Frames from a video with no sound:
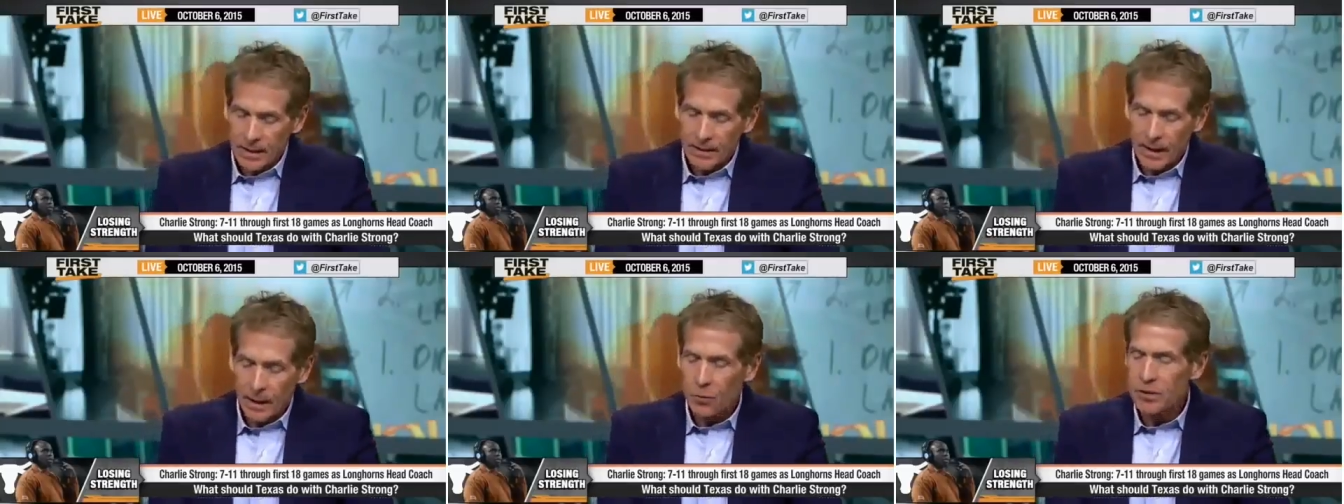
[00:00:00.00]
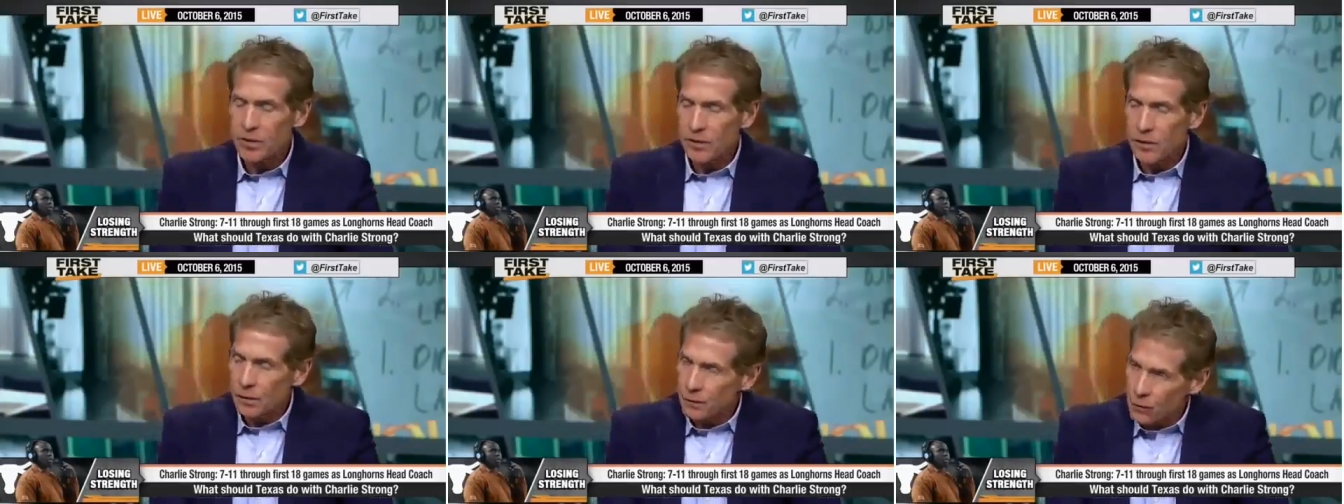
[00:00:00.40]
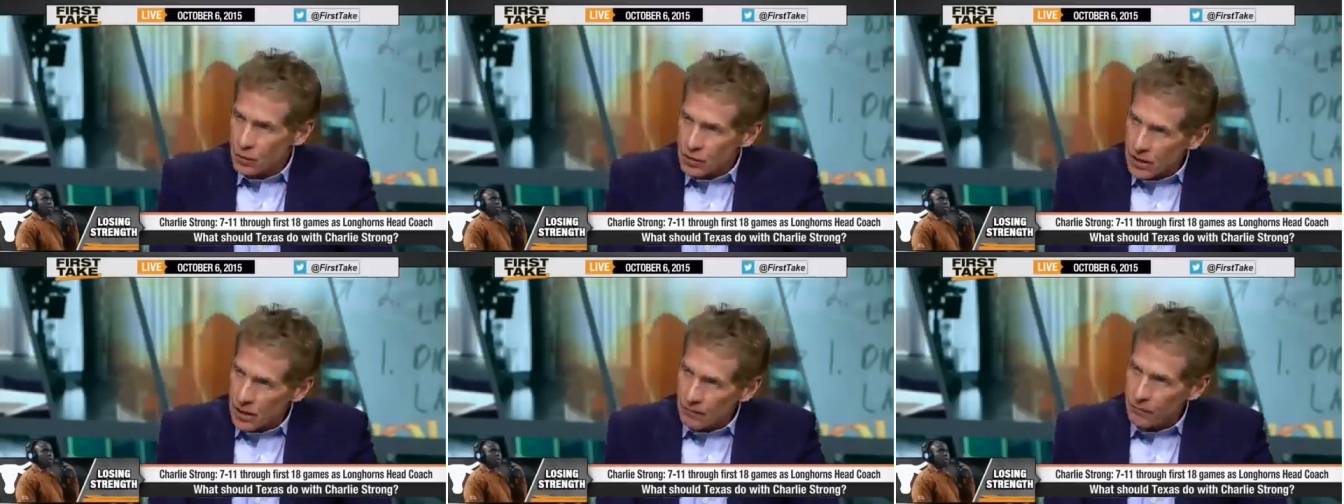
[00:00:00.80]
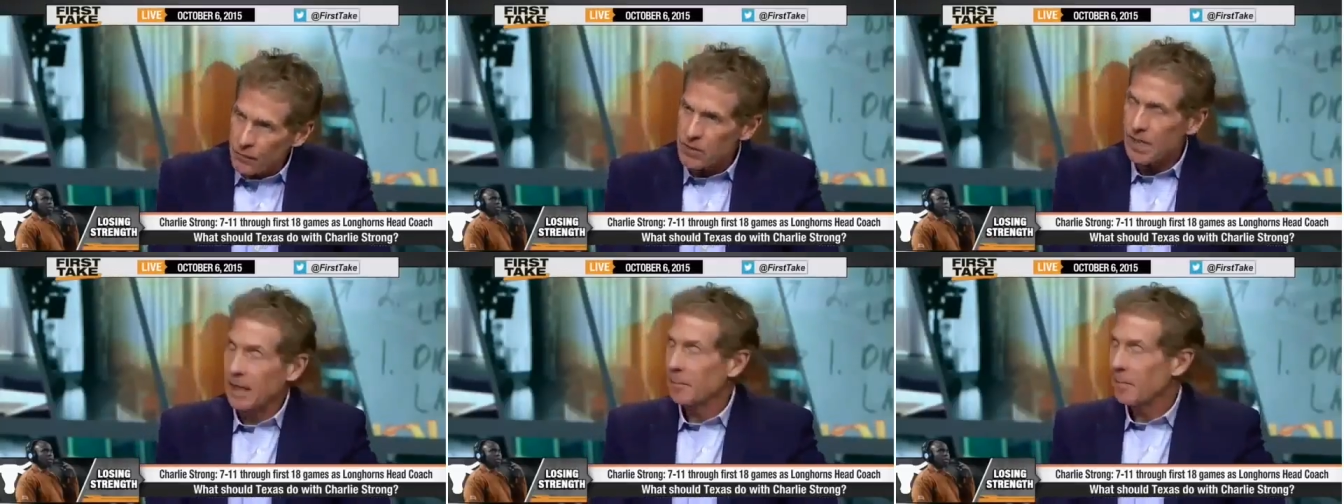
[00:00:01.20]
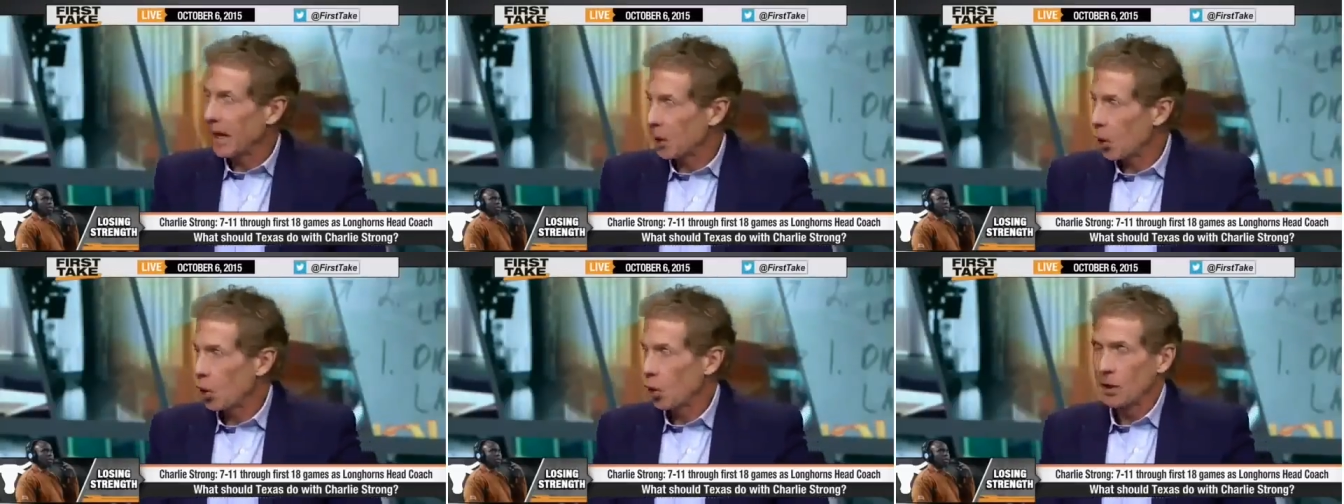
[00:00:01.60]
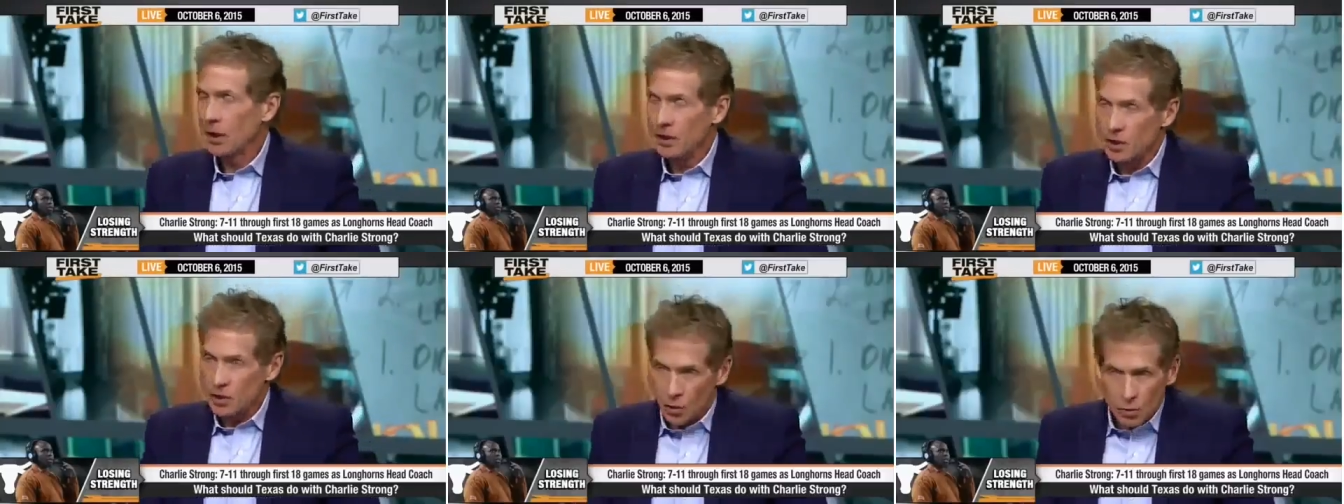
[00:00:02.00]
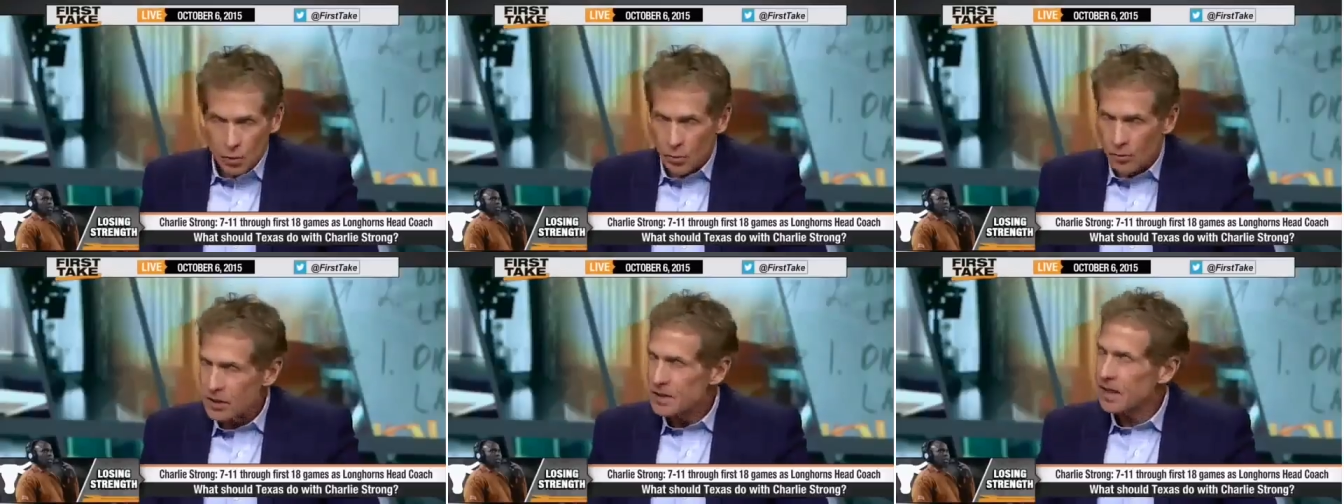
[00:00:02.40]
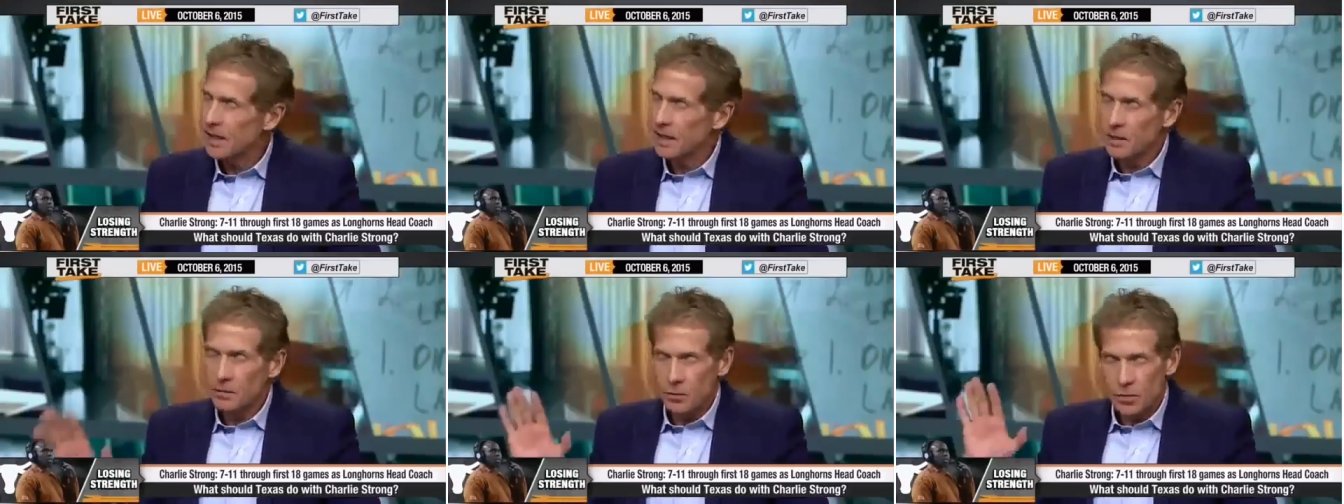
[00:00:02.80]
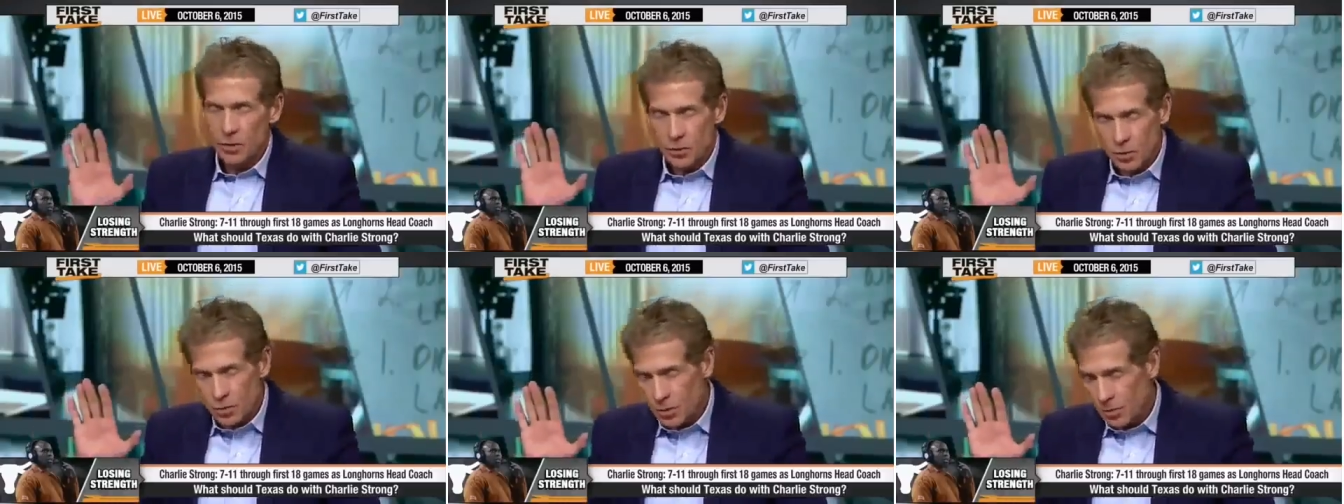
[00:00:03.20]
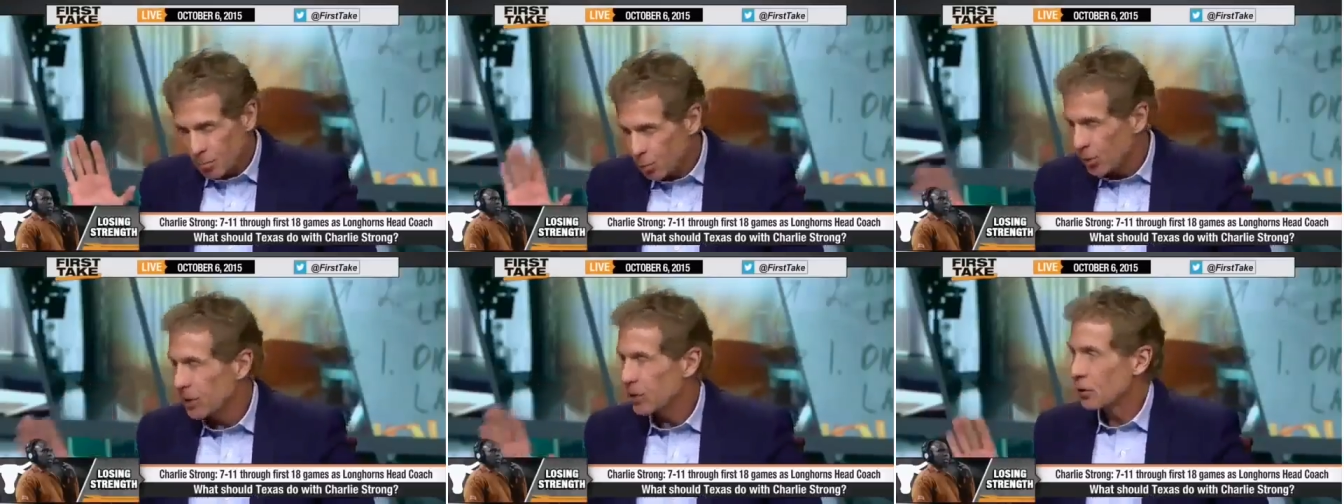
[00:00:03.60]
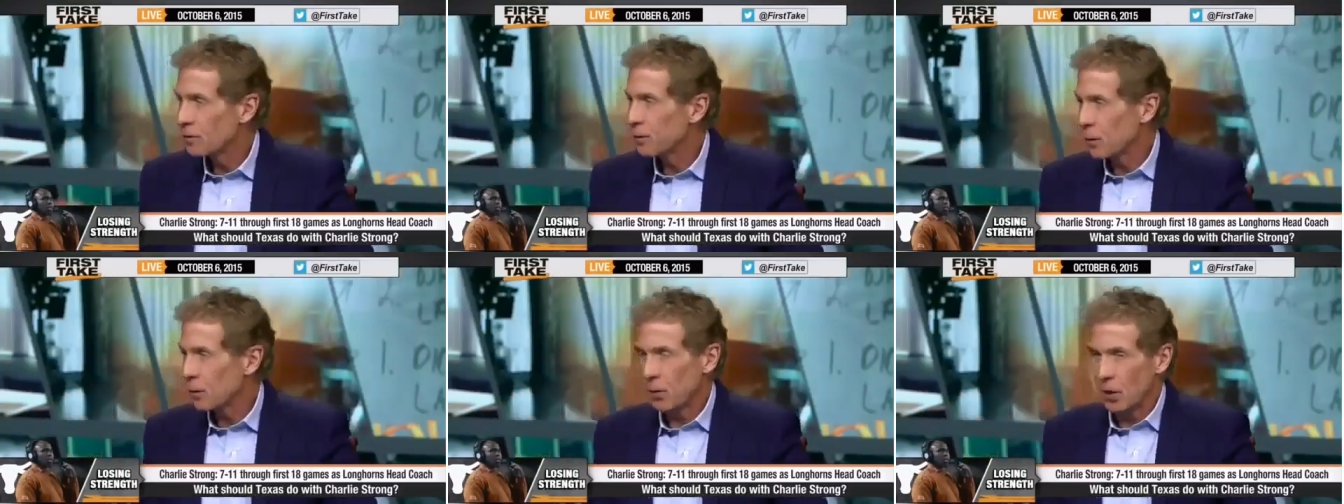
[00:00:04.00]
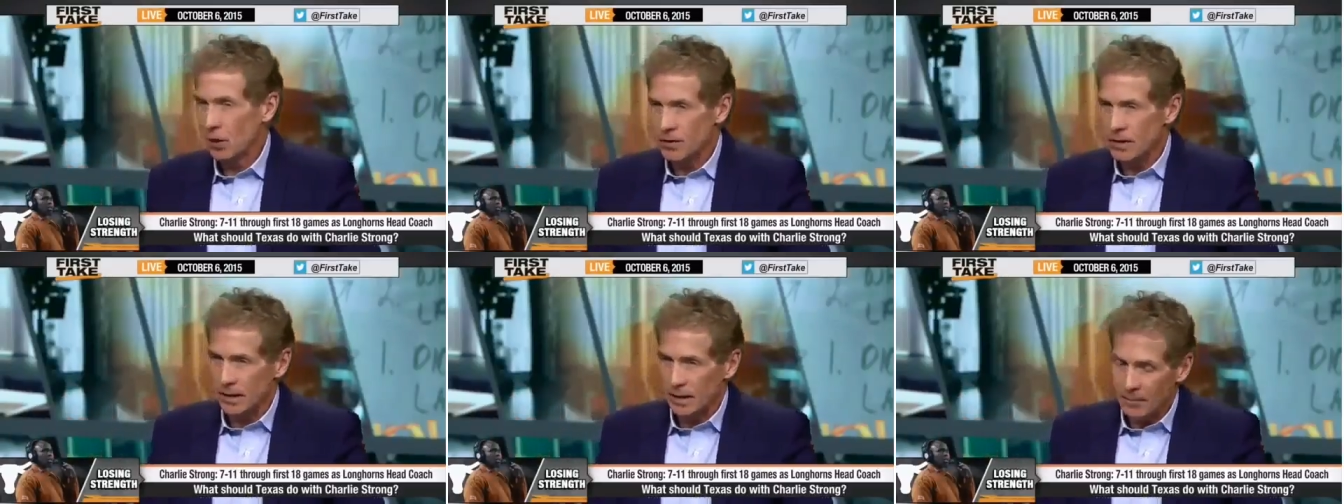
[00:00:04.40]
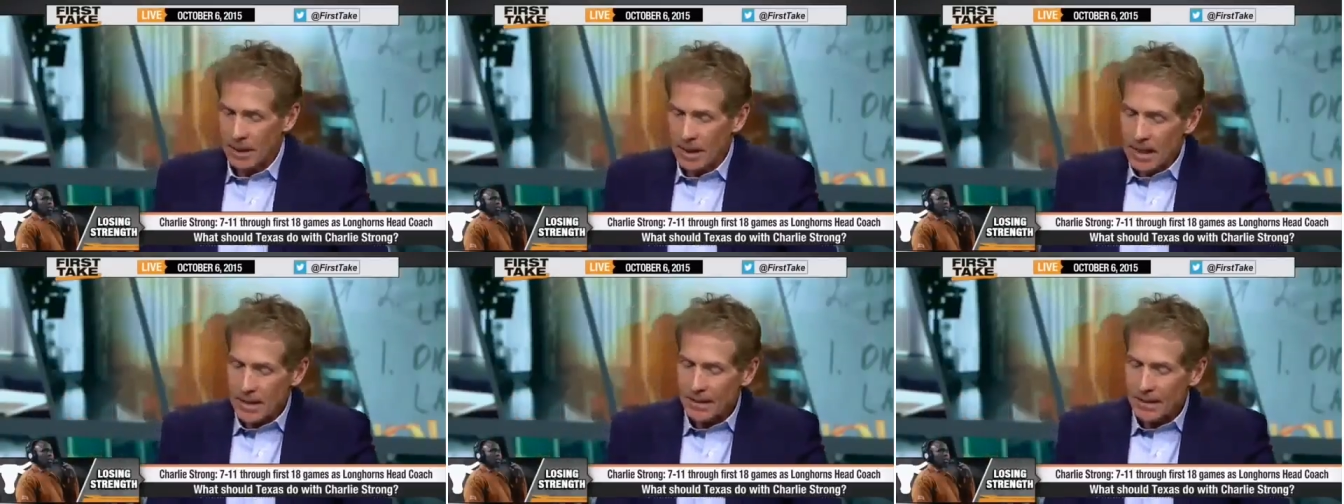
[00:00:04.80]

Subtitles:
And that was in their first conference game at home against Oklahoma State, who's a pretty good football team.